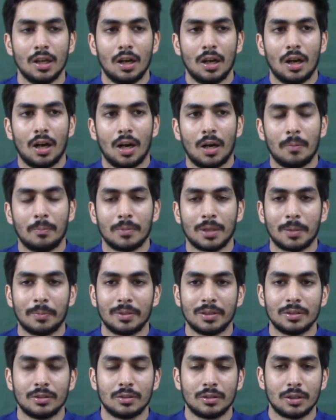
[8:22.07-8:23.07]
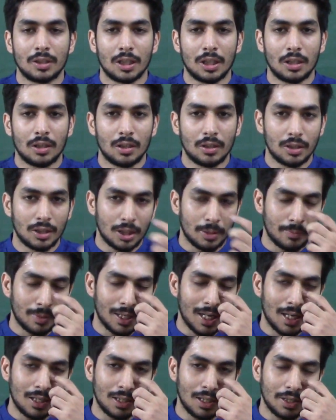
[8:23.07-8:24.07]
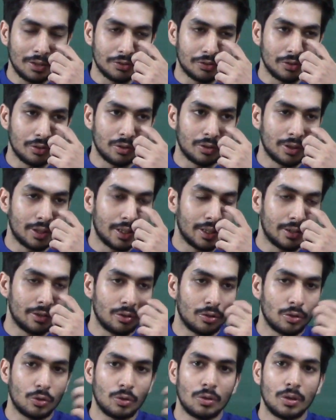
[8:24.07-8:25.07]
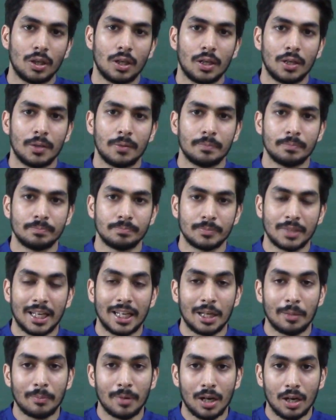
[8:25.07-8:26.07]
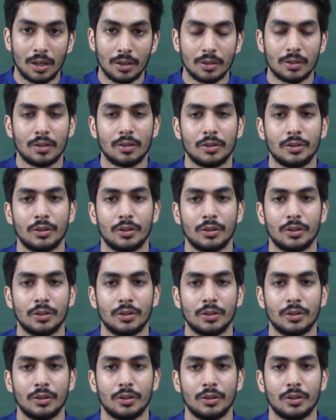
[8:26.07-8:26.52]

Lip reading: Raman analyzer, then NMR,